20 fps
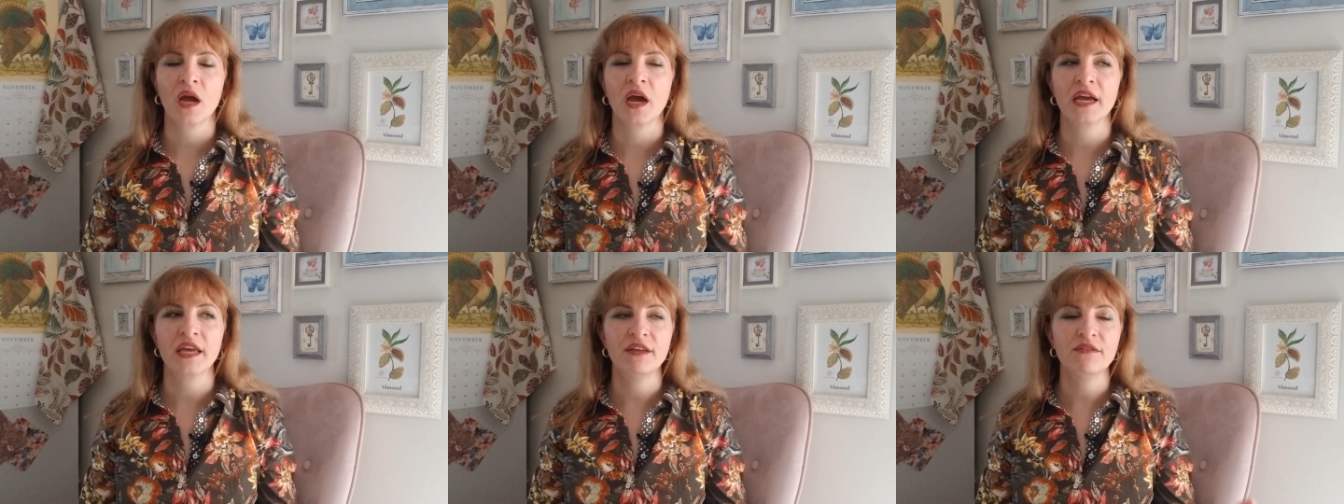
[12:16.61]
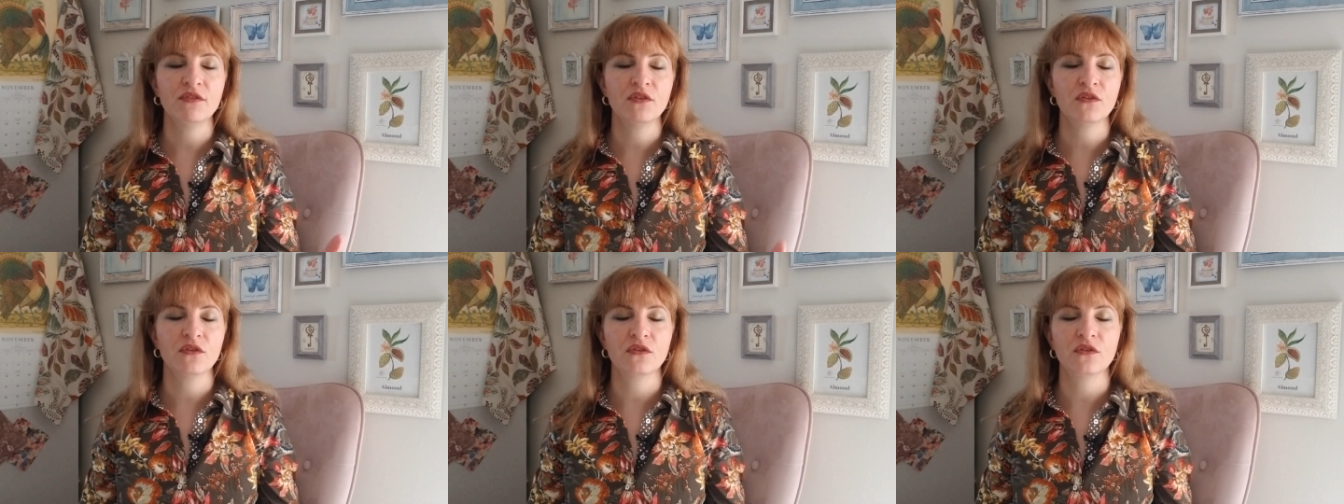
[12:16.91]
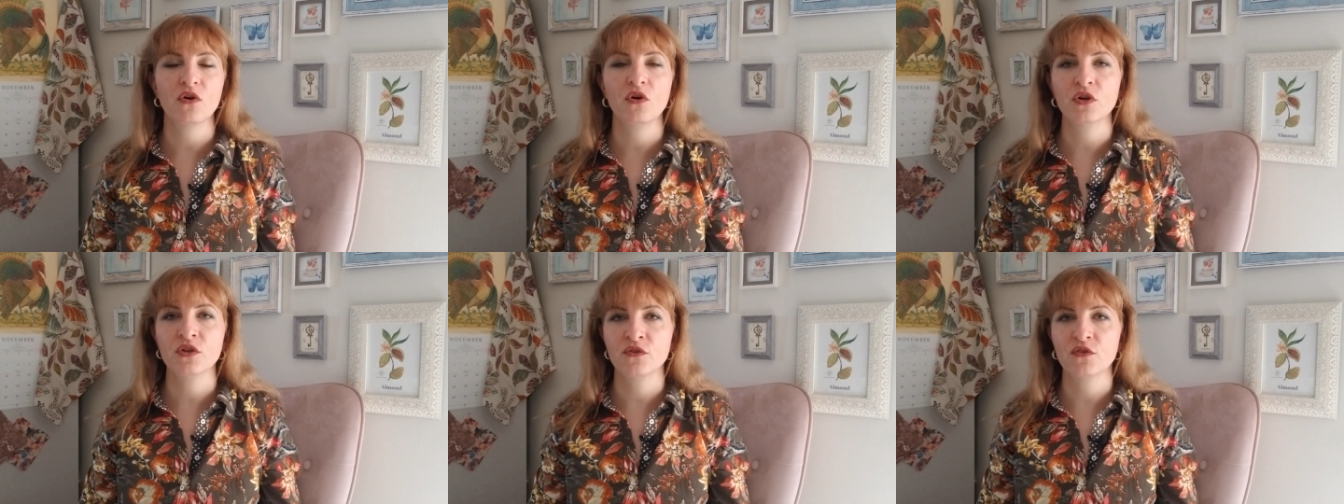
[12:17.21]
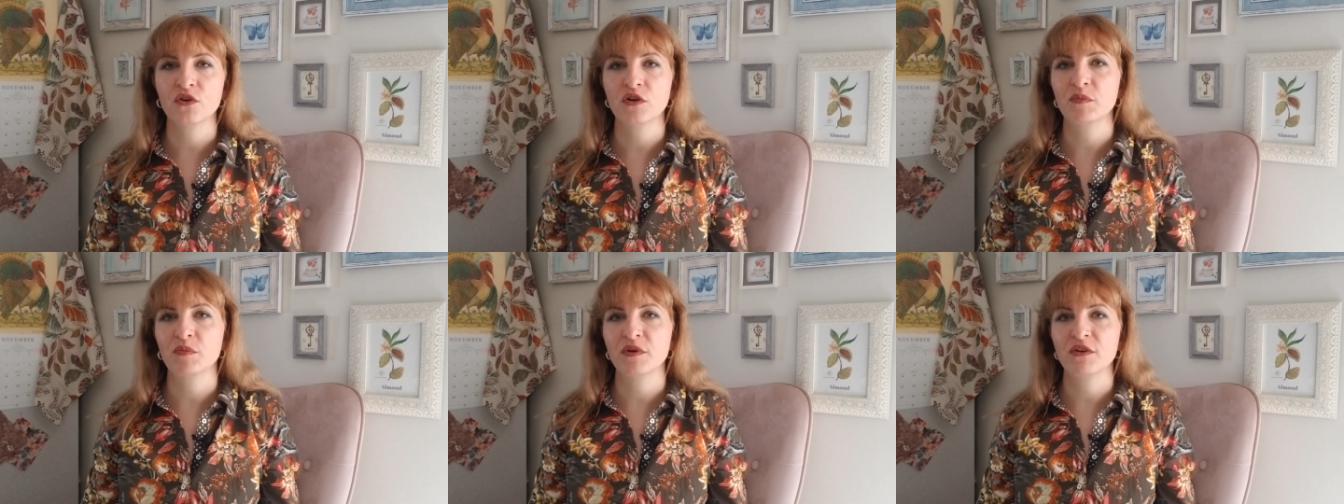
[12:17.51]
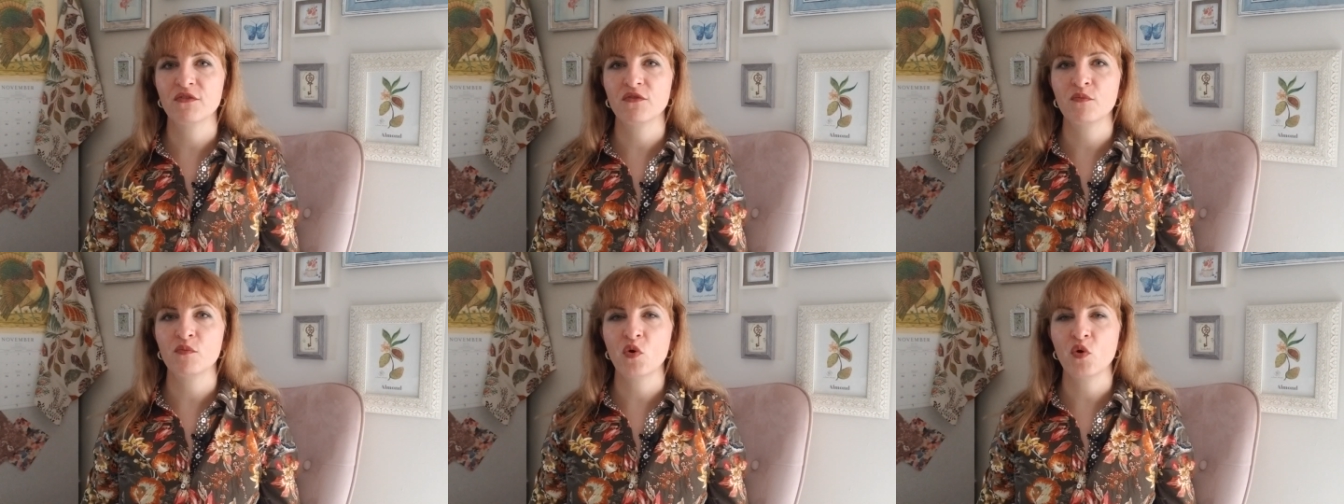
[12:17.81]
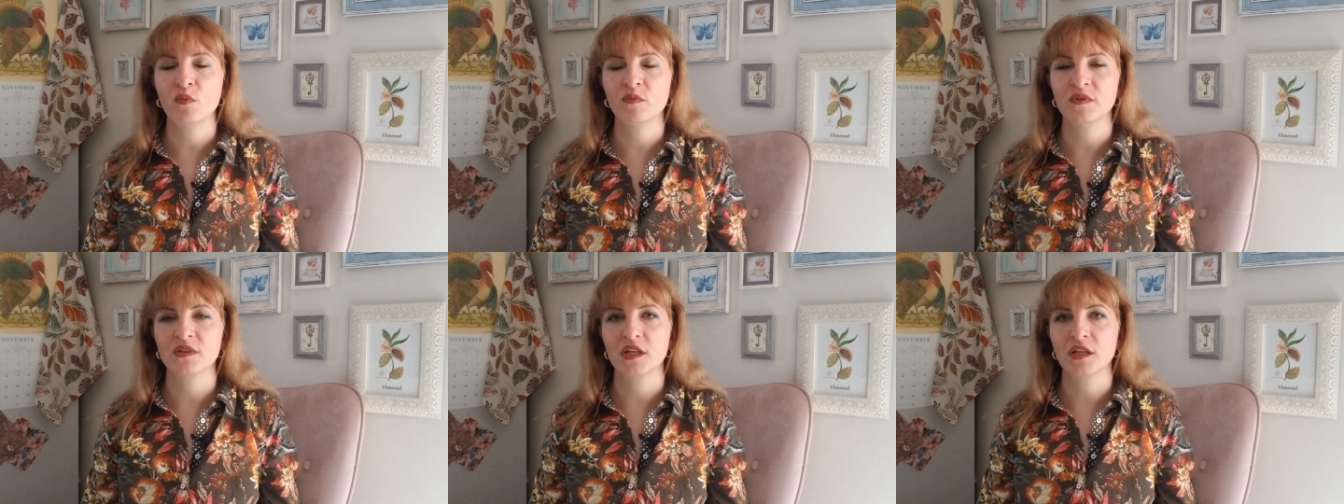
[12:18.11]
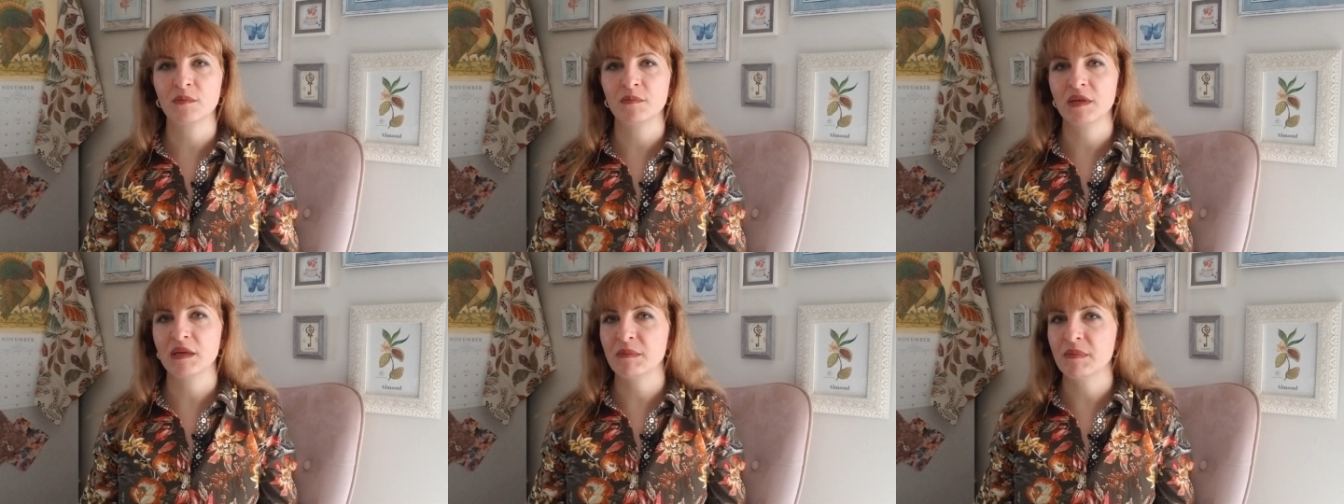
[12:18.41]
I even thought for a brief moment
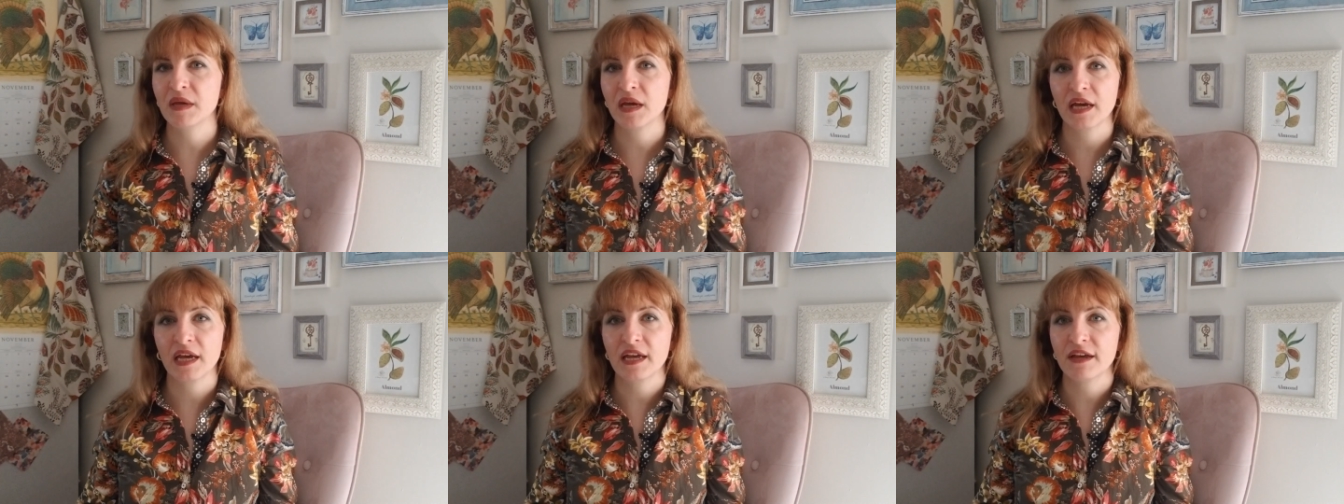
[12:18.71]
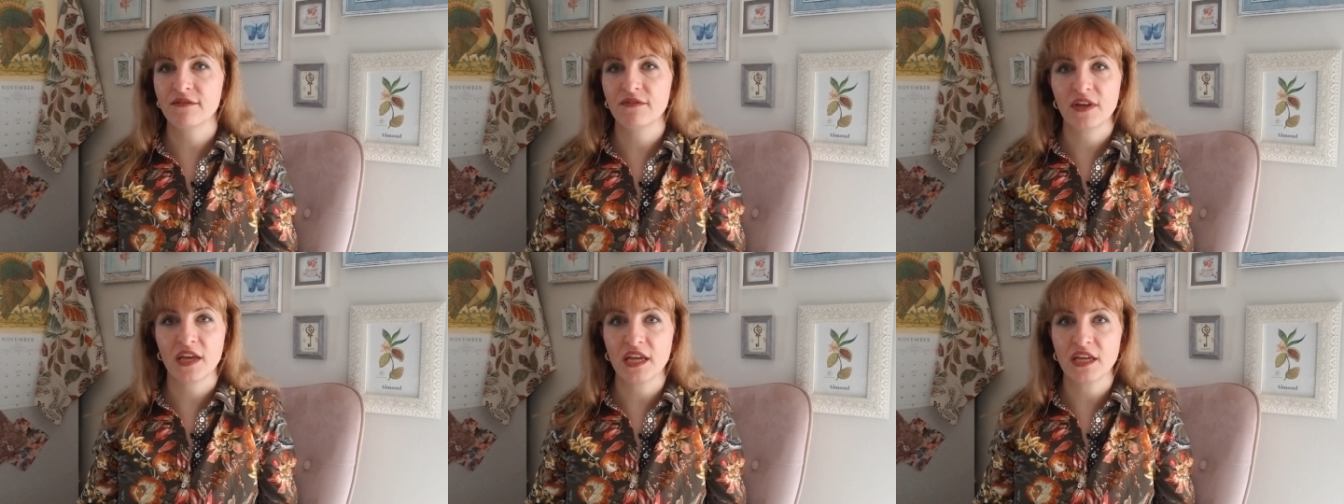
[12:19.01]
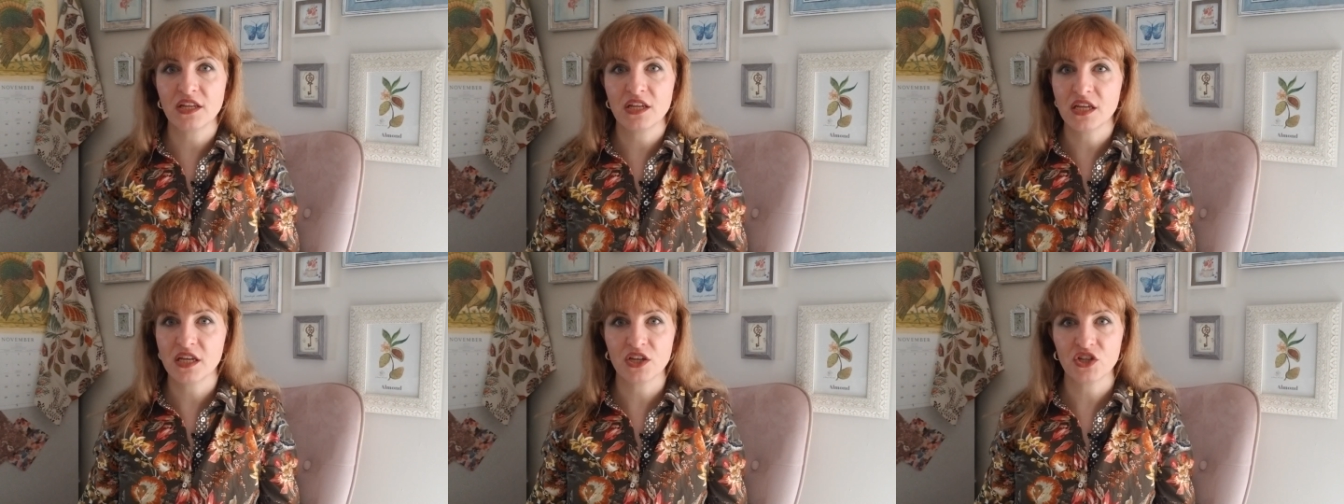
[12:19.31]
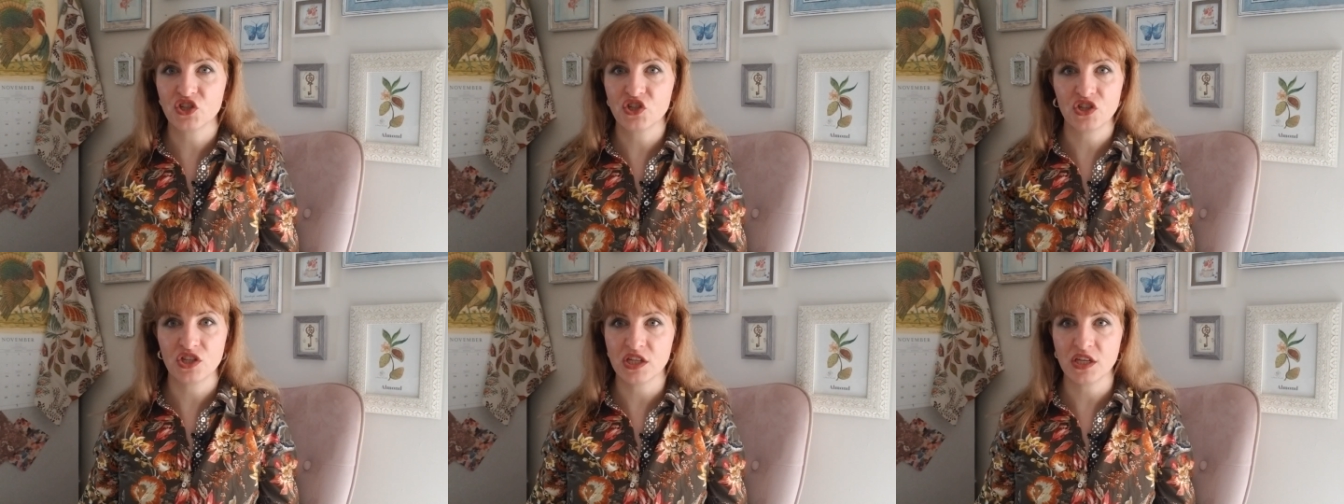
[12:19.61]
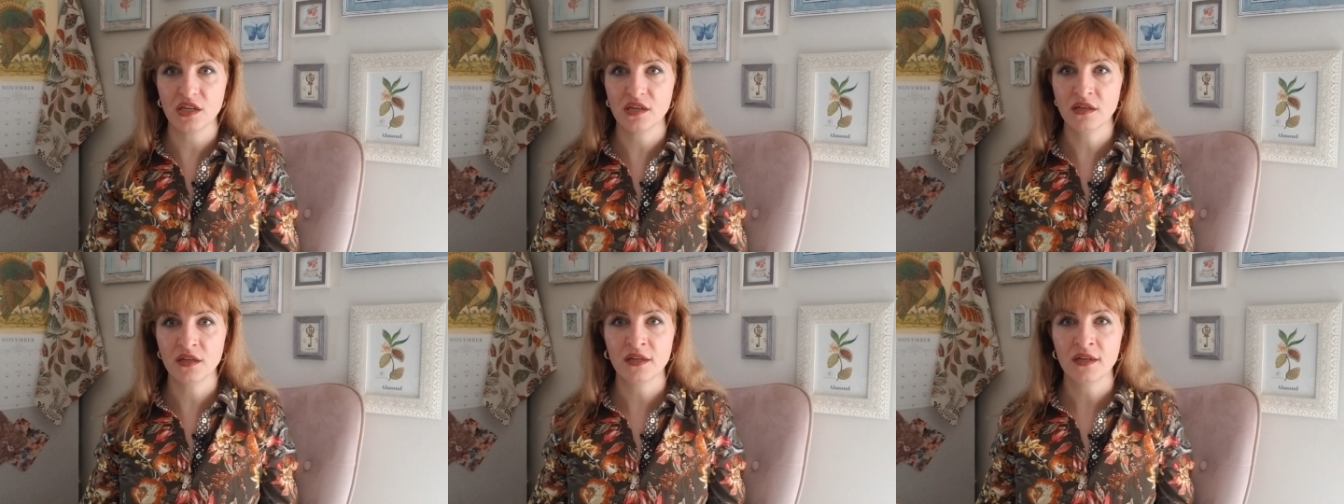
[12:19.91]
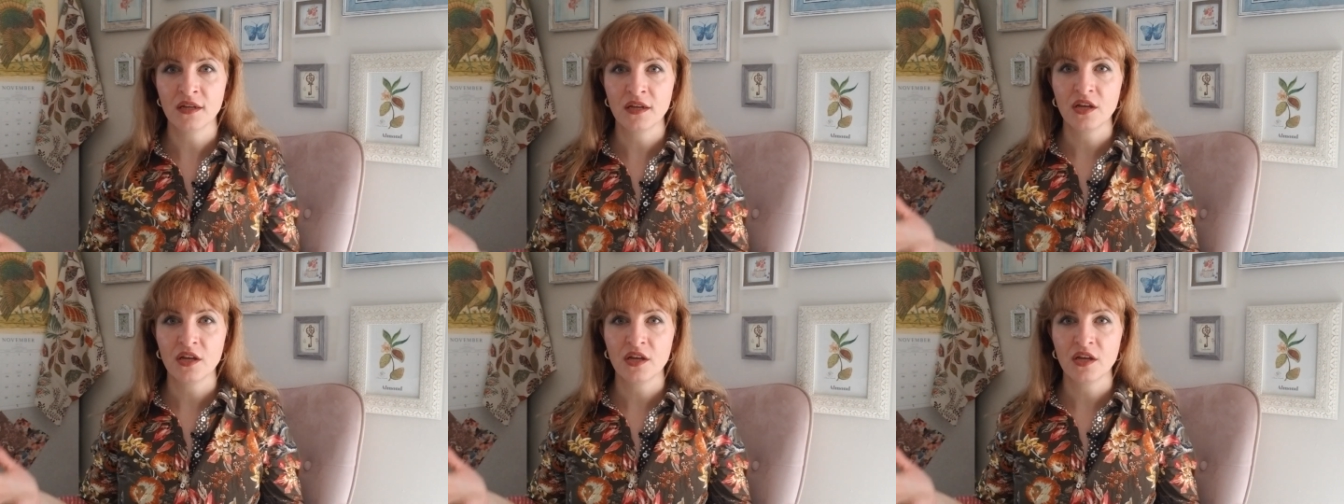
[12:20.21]
that maybe I have ADHD.